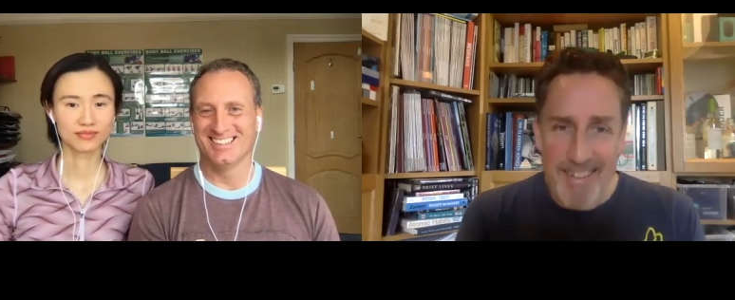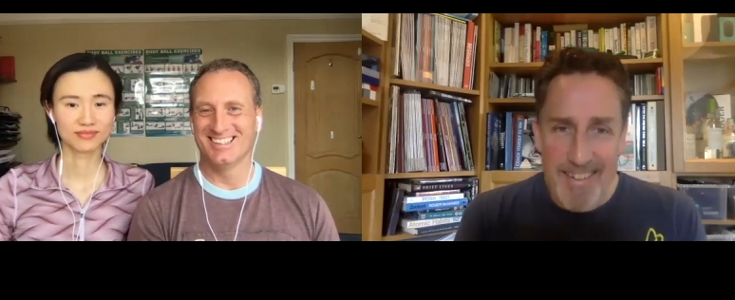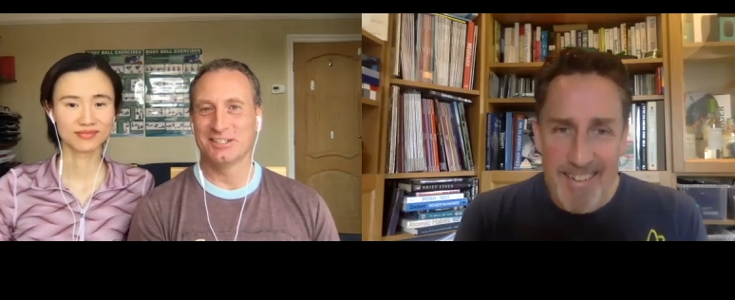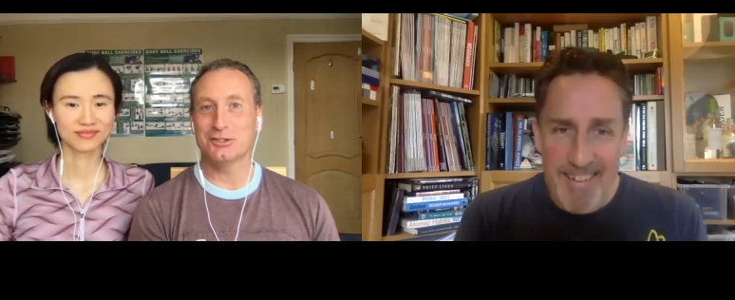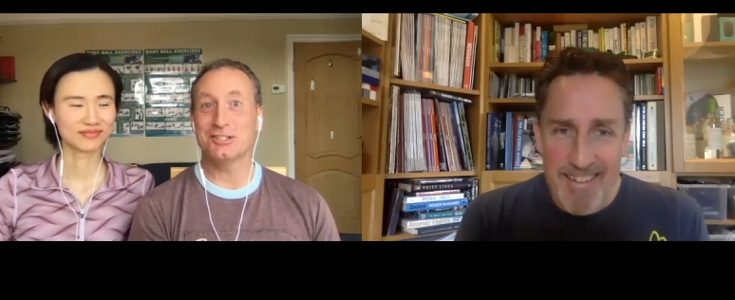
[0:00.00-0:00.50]

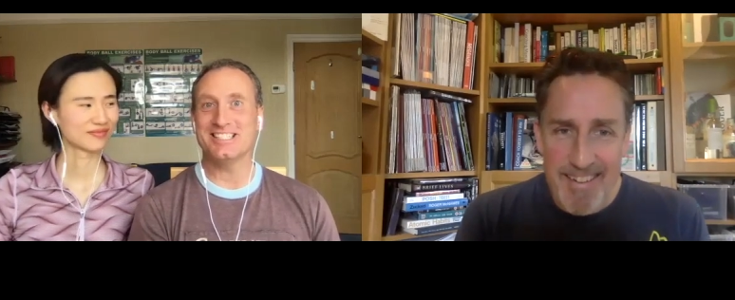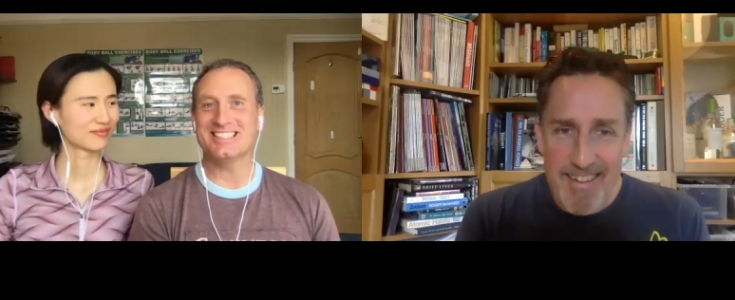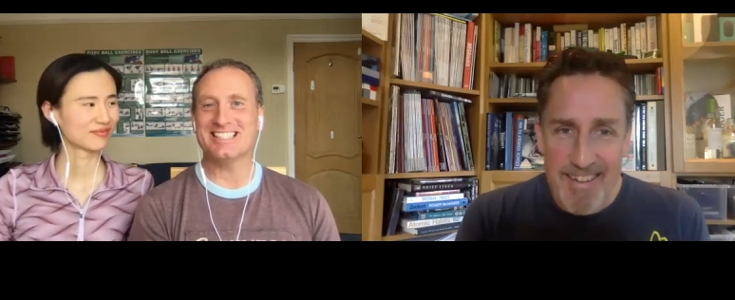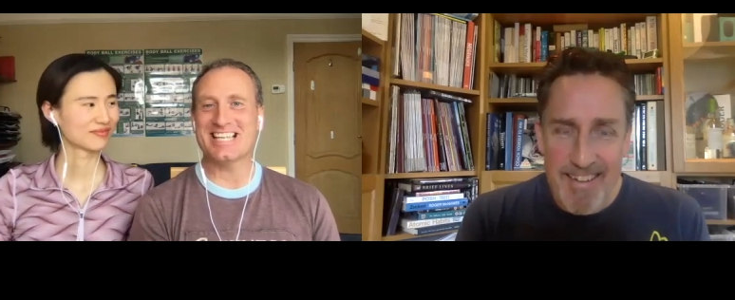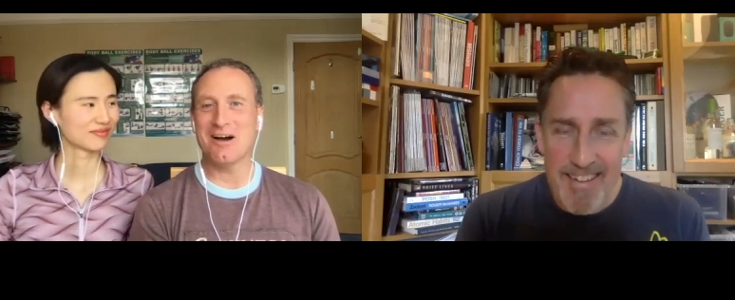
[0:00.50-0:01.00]
Speaker 1: Goody did
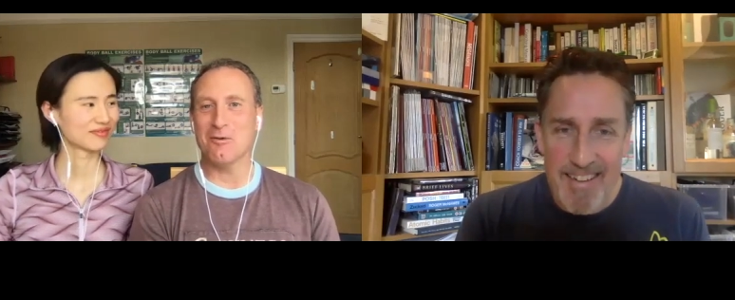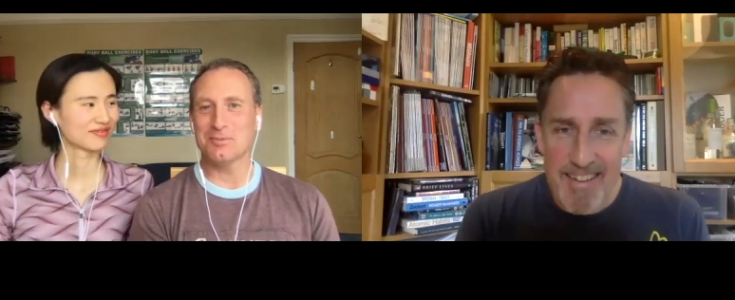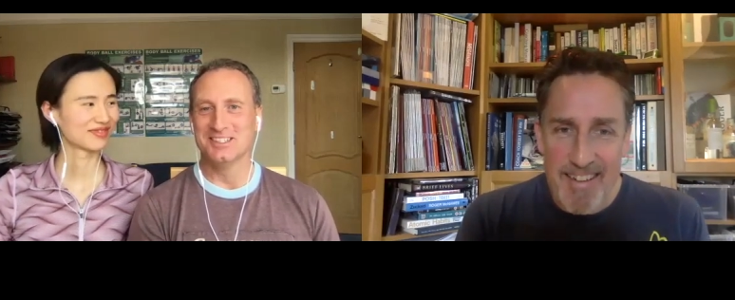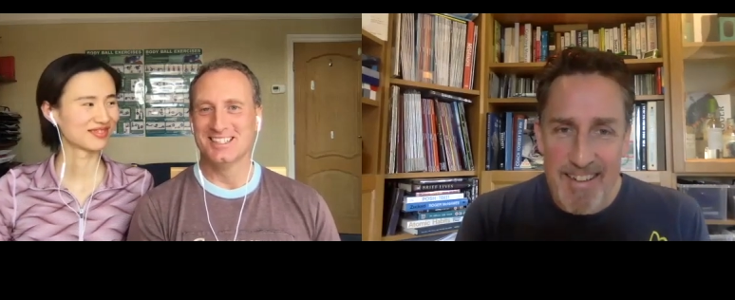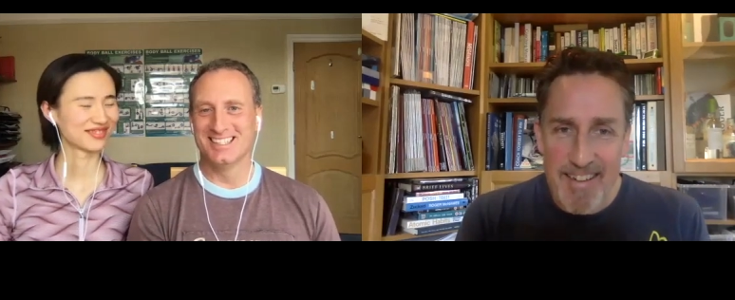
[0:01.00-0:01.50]
help.
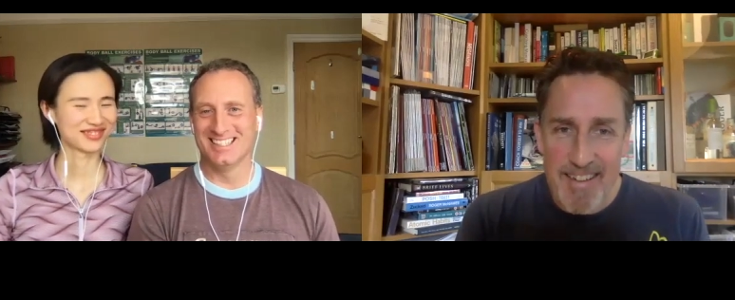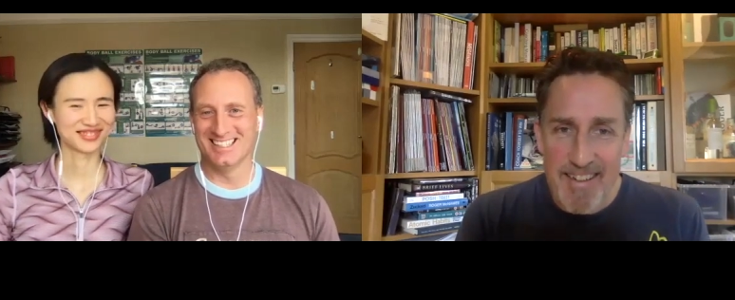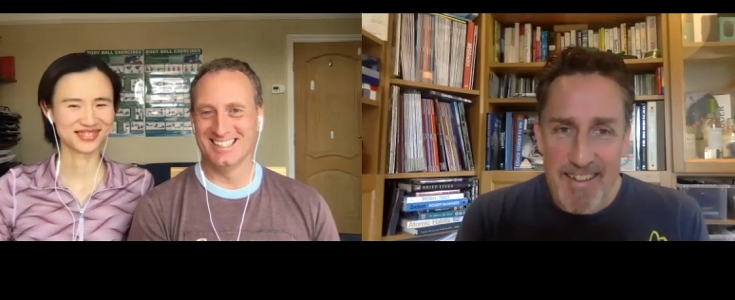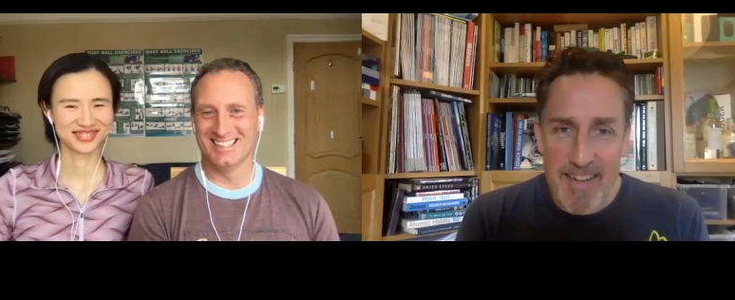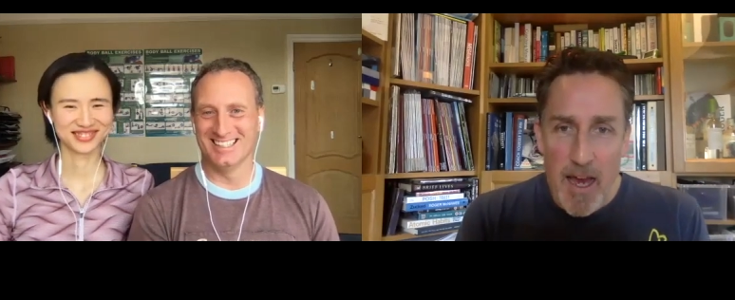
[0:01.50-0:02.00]

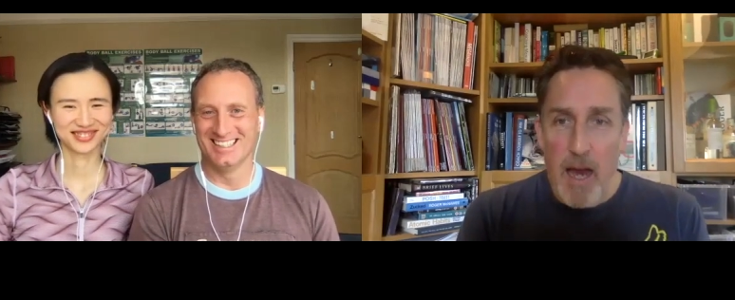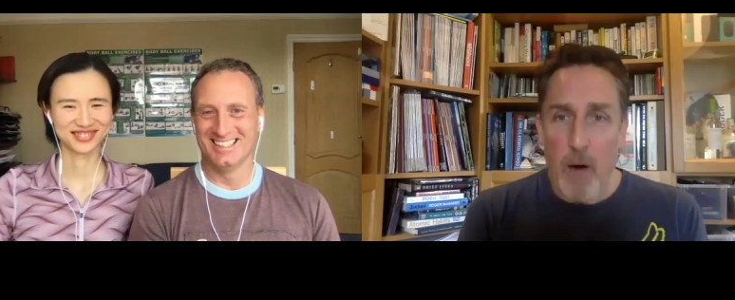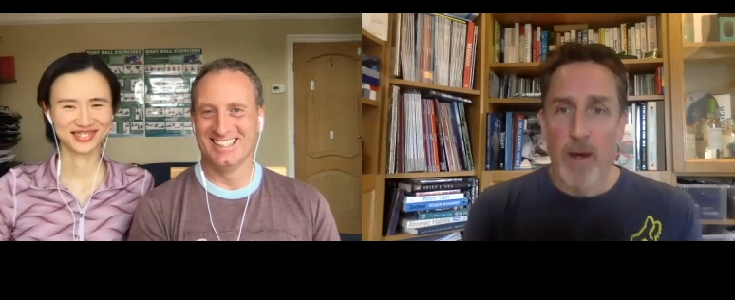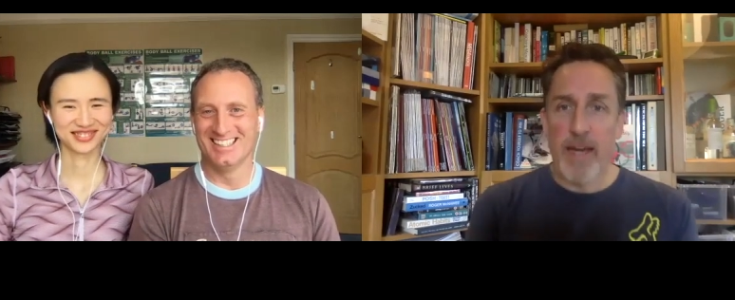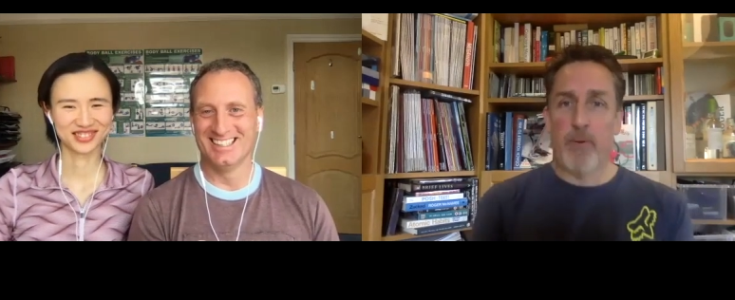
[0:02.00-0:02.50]
Speaker 2: Oh well,
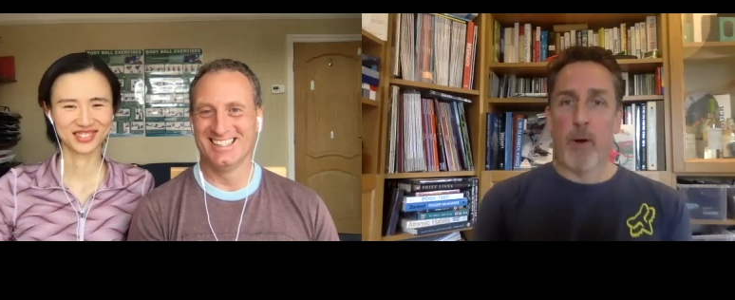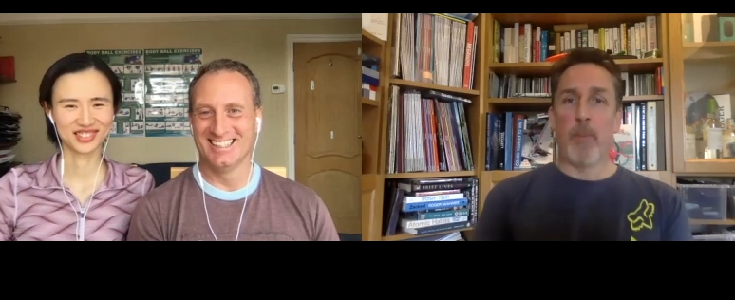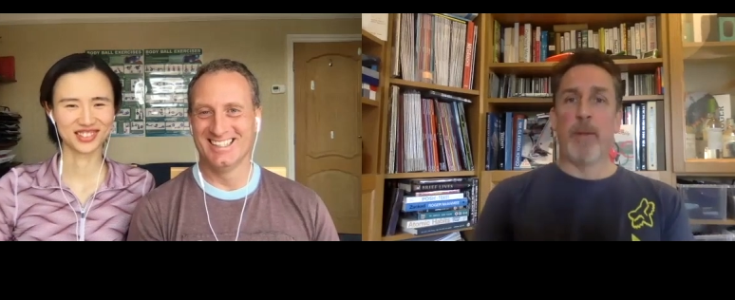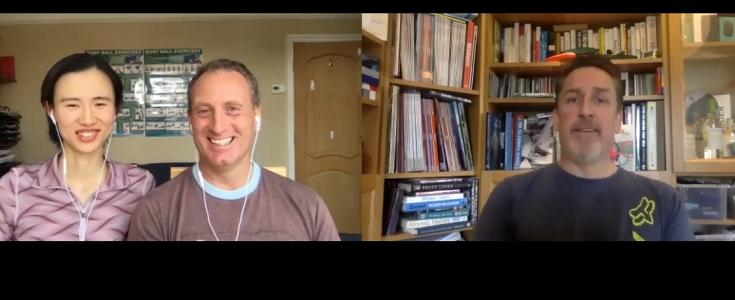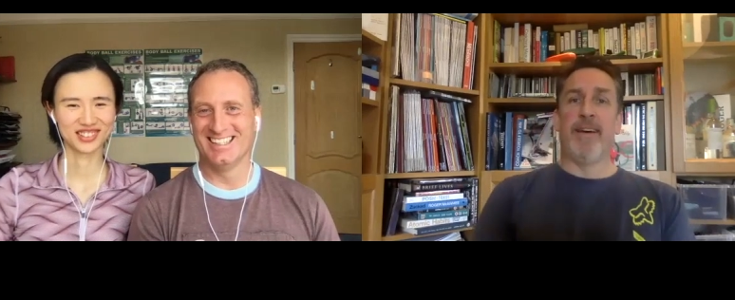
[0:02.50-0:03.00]
he
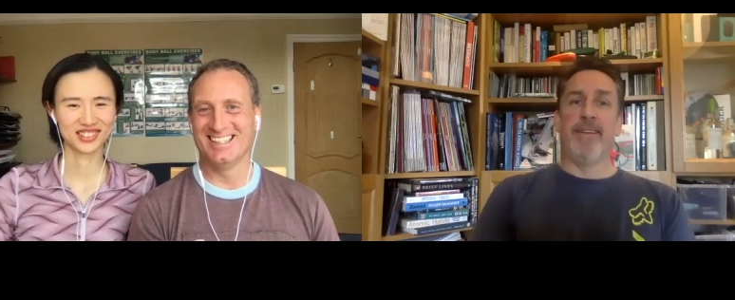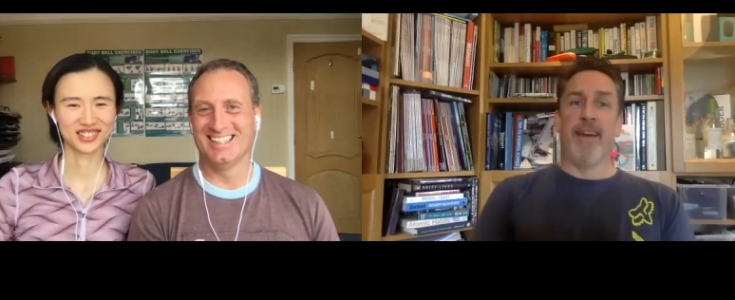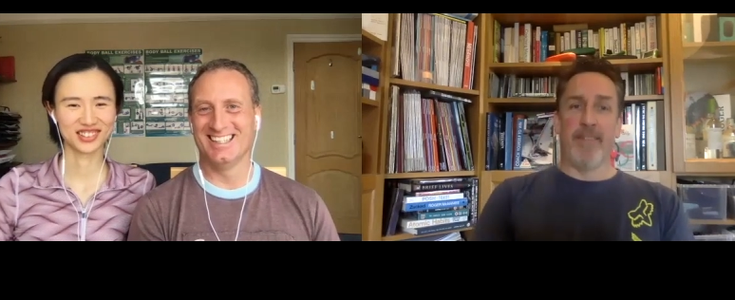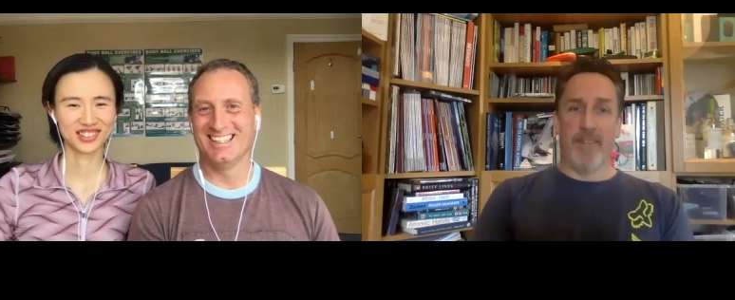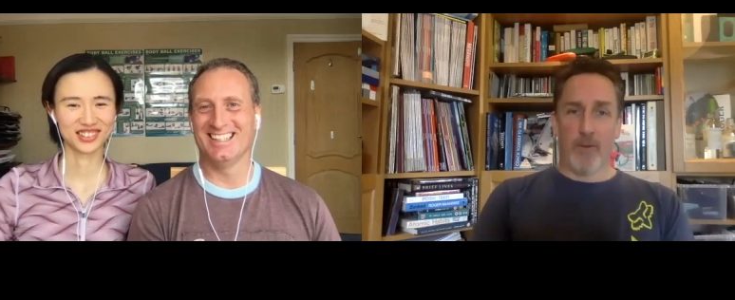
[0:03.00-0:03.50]
probably did.
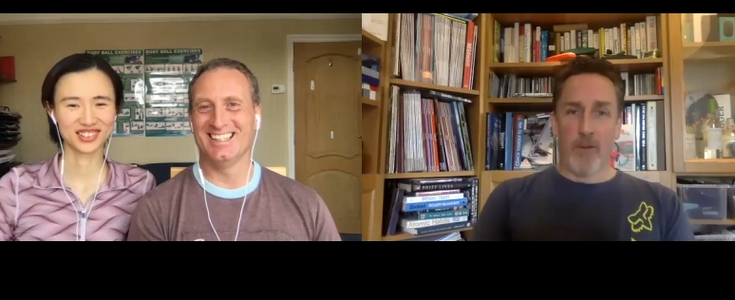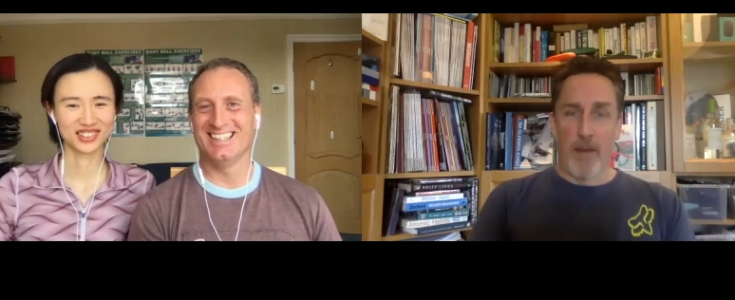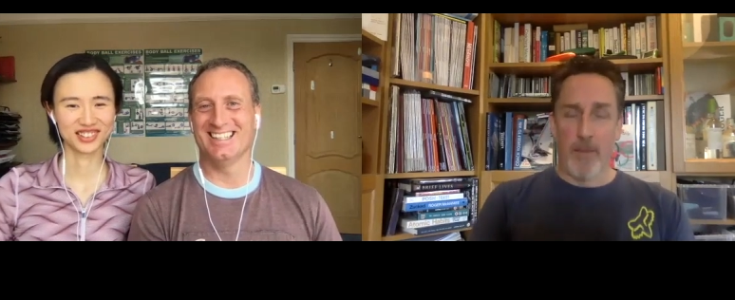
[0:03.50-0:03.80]
Yes, you're right.